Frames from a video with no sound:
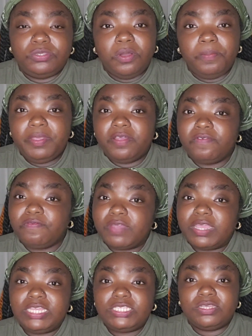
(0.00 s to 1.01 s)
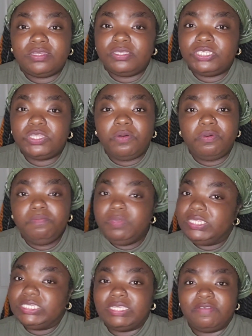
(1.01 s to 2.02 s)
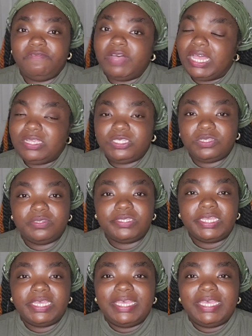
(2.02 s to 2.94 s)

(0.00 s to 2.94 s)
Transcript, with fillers: don't be afraid to consult with business advisors.